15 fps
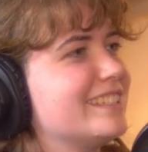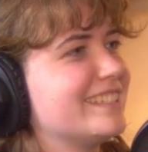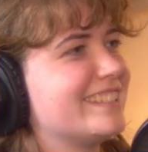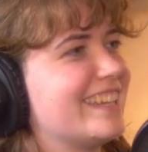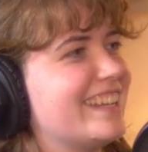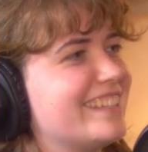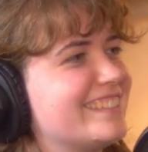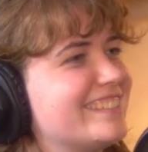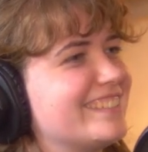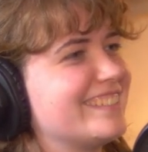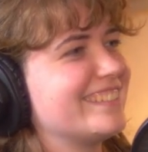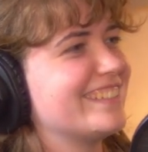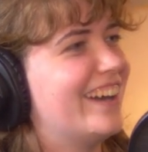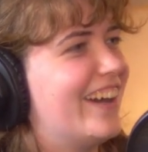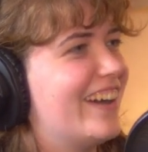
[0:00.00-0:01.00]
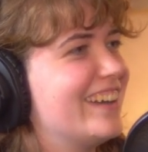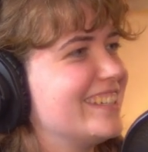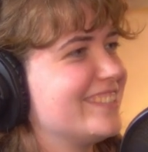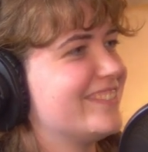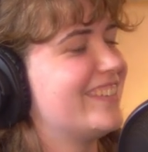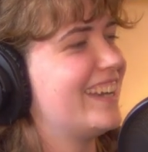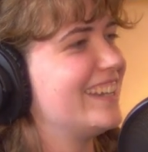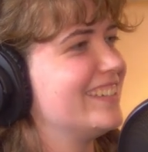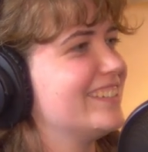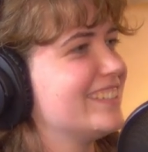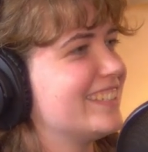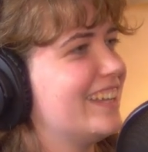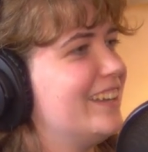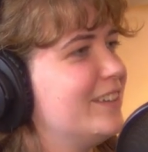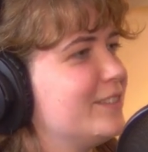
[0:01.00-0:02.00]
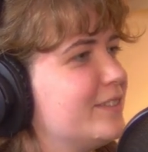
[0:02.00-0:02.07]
It's like hard to find yourself.